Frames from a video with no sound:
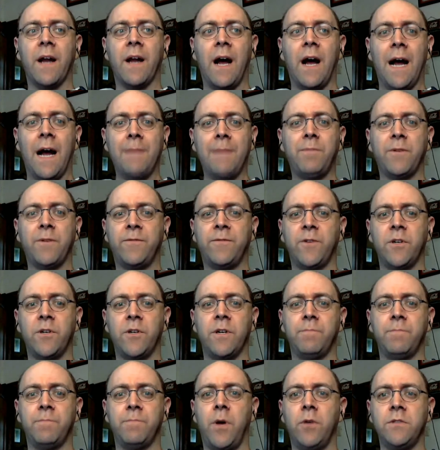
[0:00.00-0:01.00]
prefer to
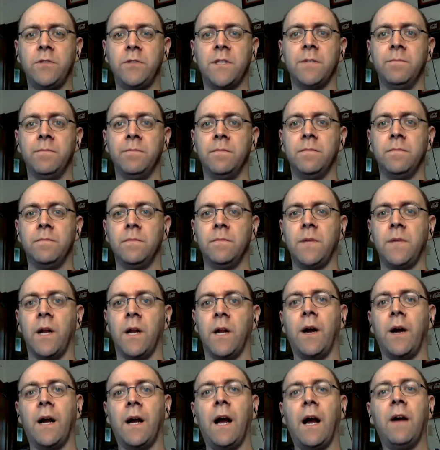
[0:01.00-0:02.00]
post them.
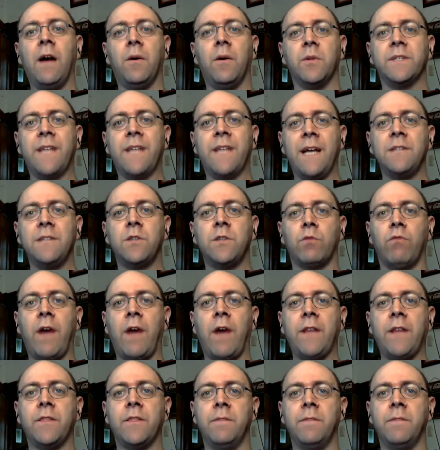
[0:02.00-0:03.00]
I will tend to write
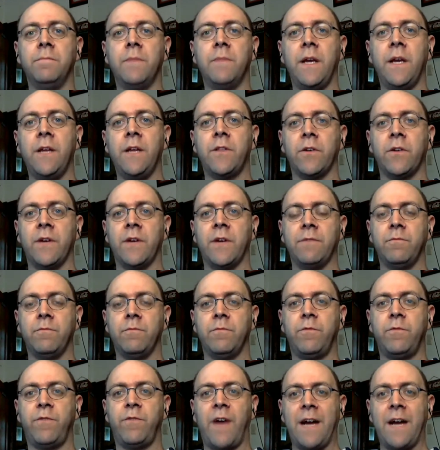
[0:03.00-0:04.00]
them either at
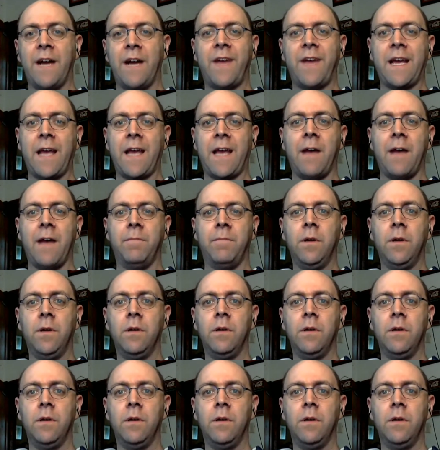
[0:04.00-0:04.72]
5 a.m.